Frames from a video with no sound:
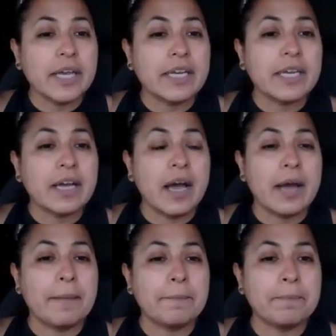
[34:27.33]

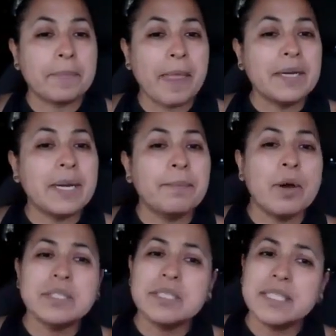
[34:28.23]
It
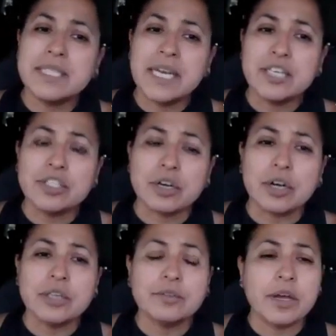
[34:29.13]
poses a danger,
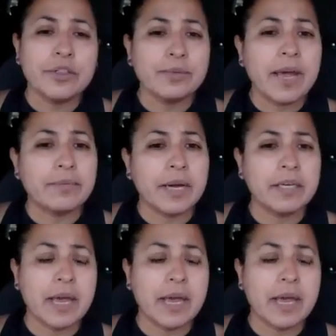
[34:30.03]
a threat, right?